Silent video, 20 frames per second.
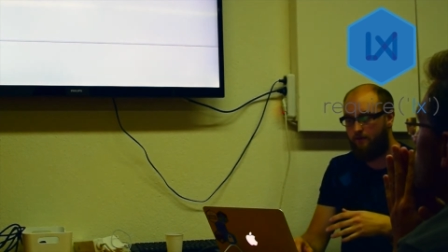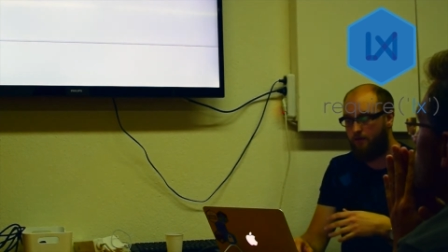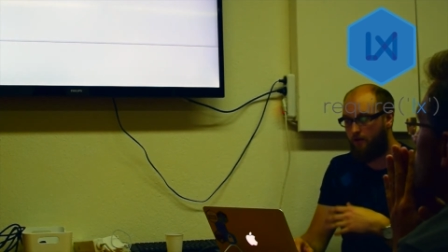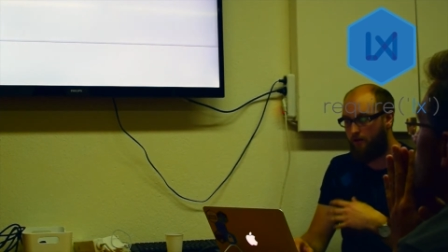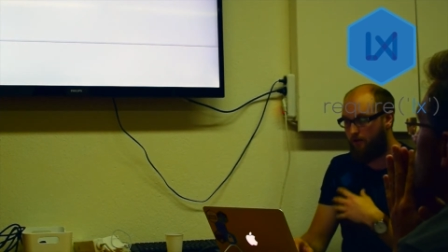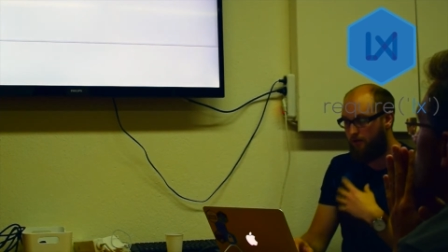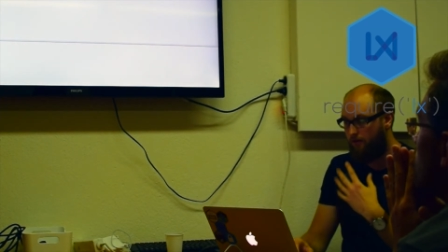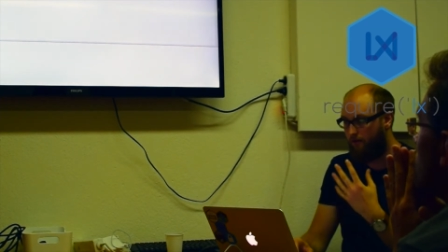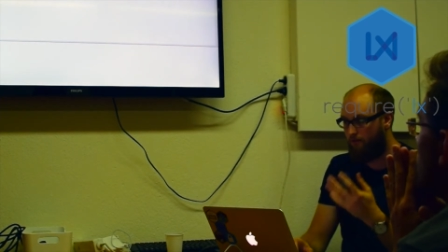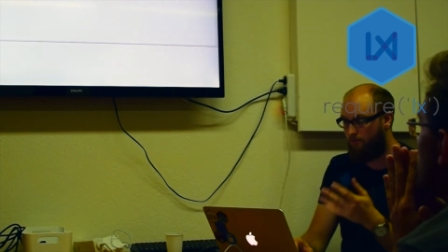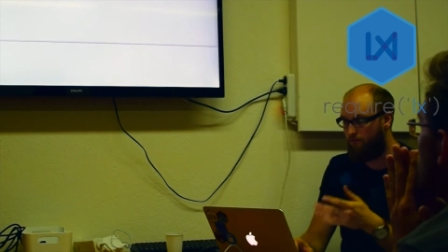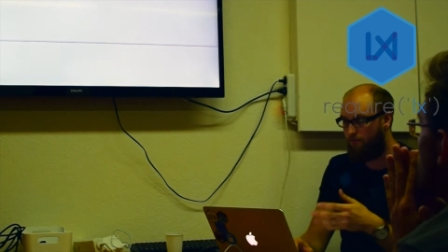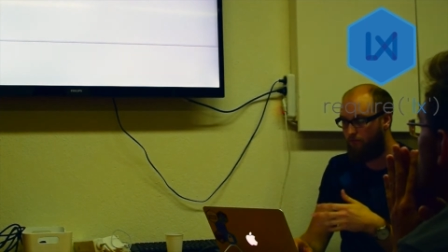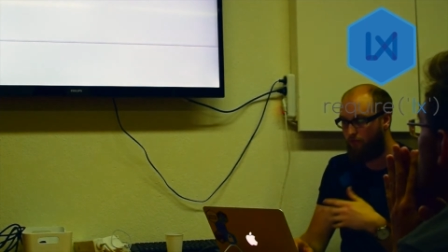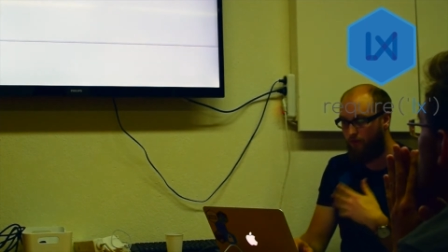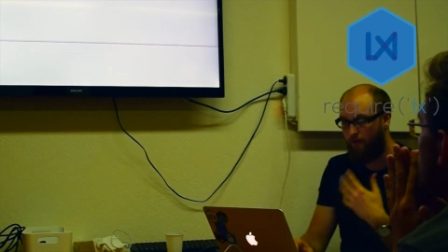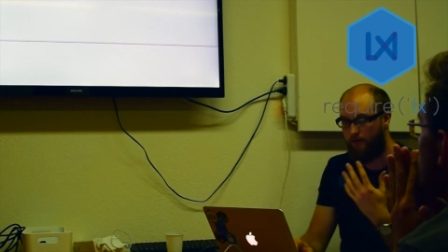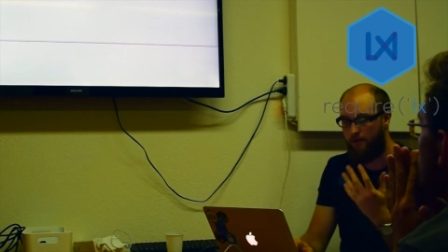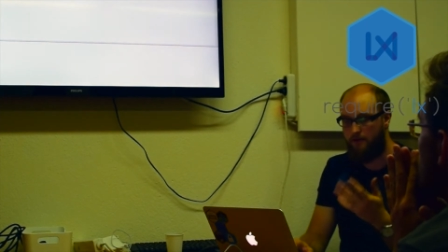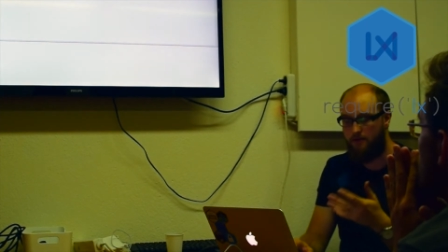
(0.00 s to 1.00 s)
and you can
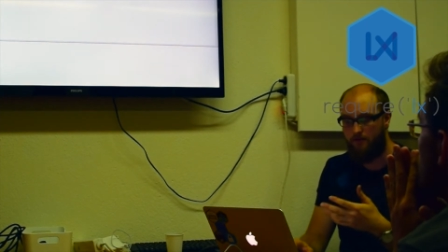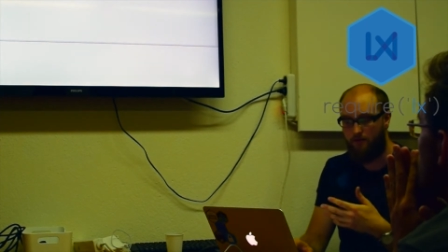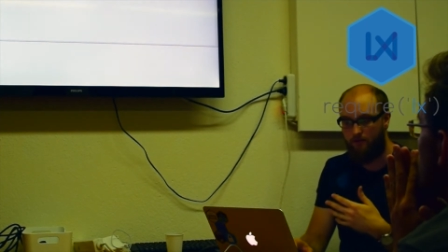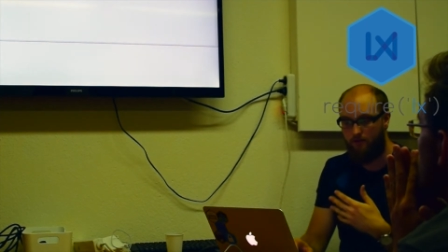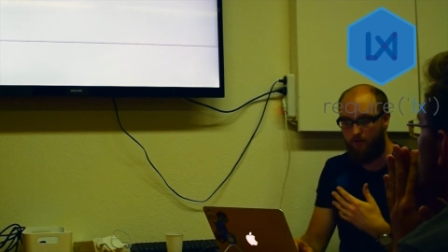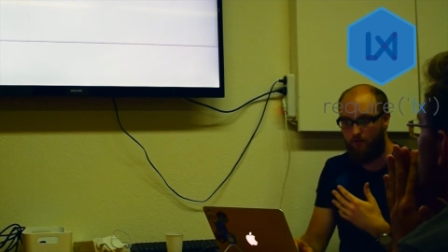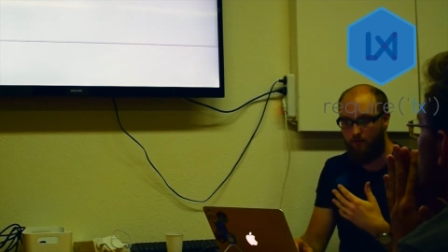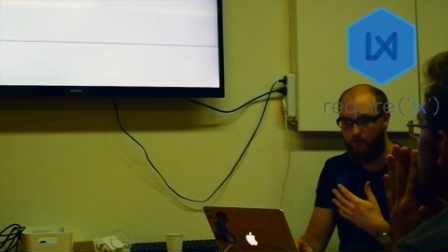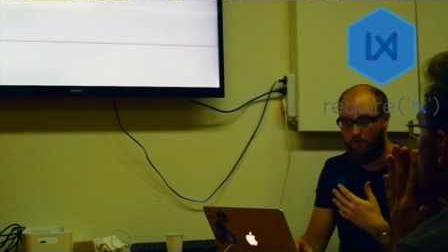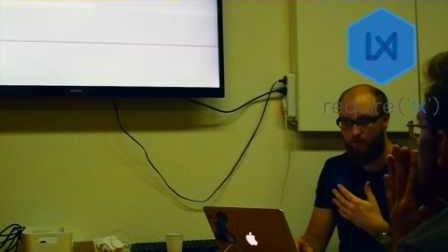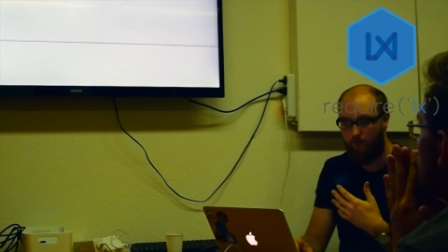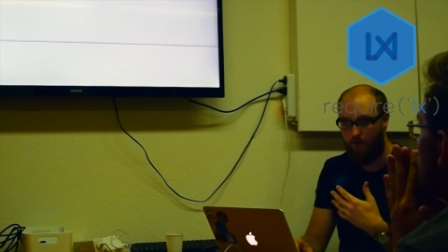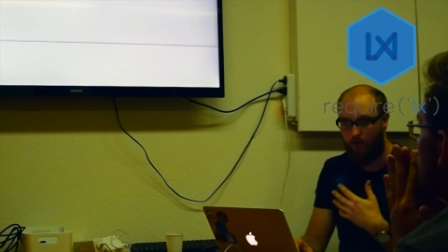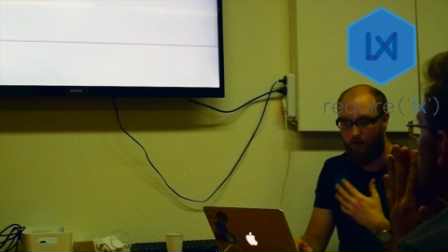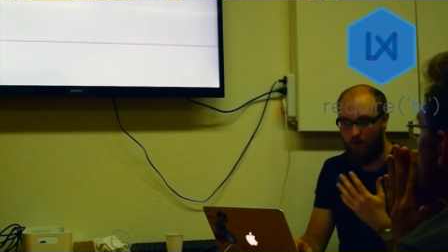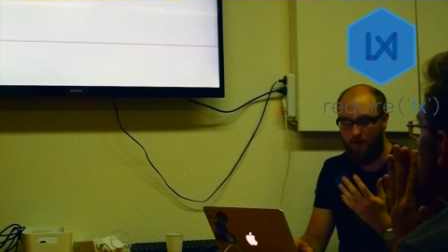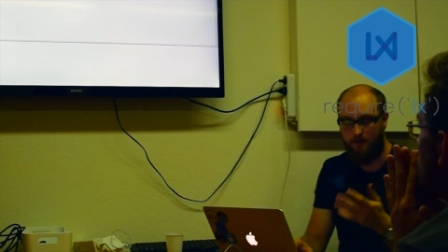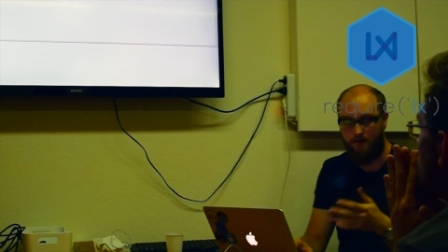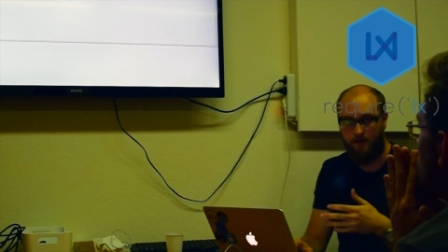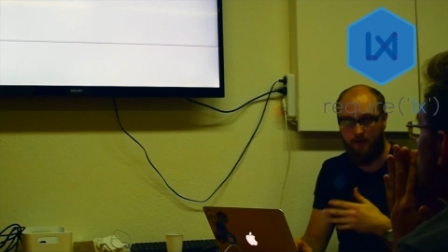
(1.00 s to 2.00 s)
run this on your
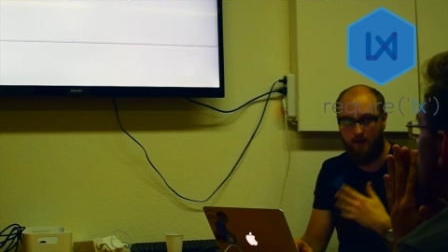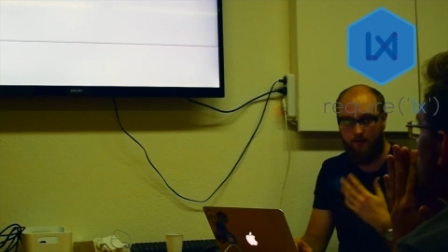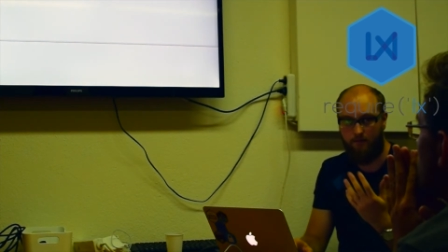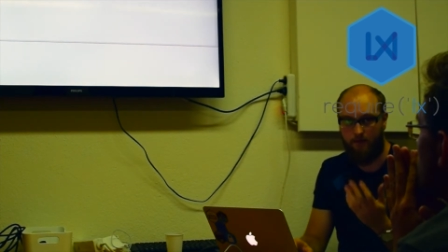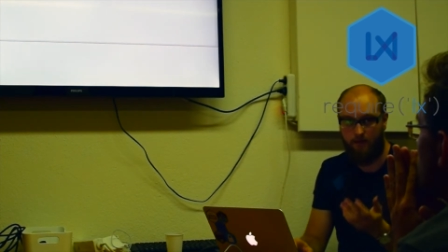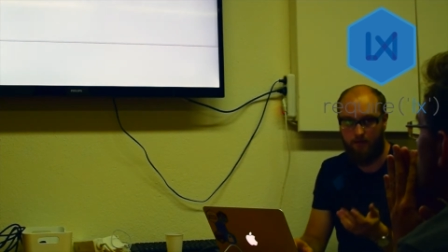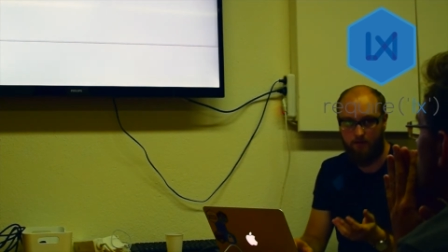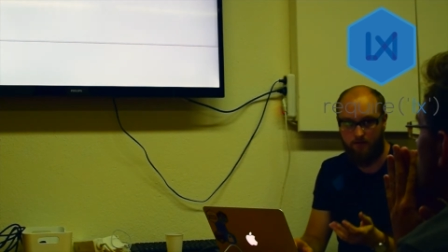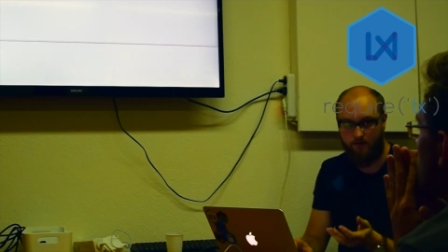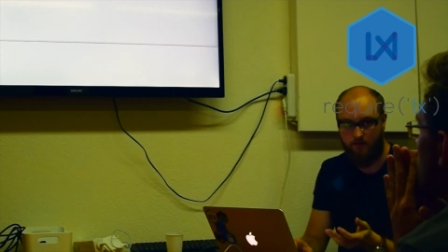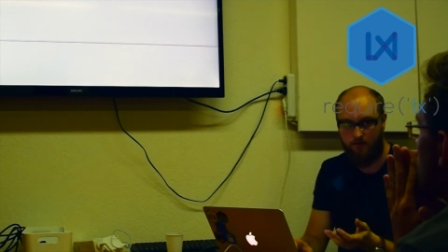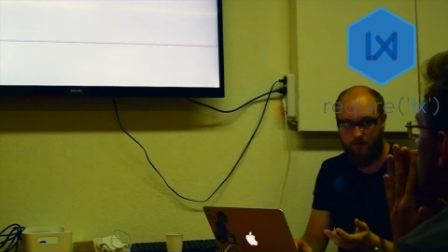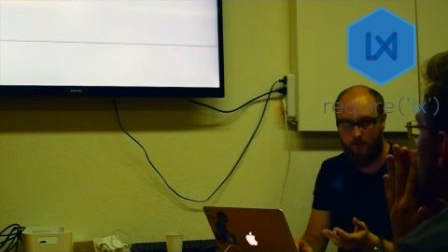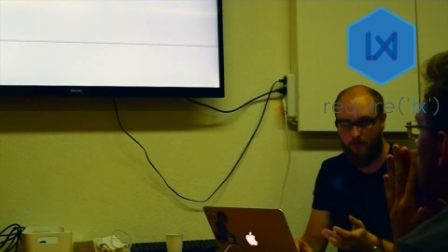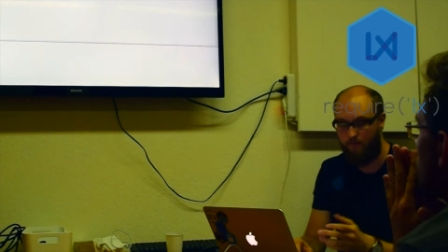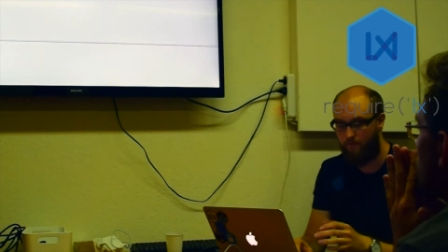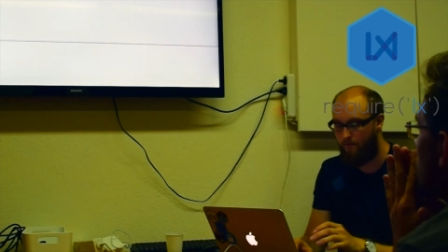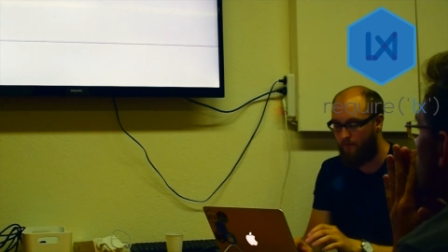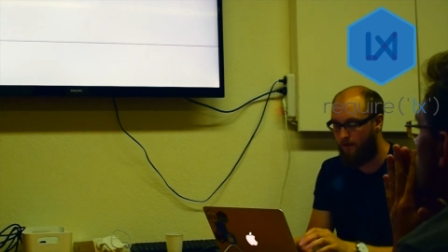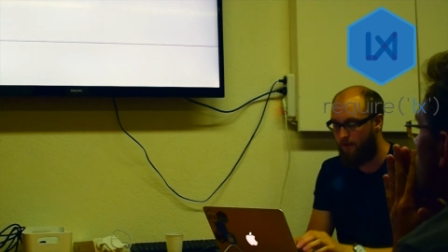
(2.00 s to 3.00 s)
client-side application as well.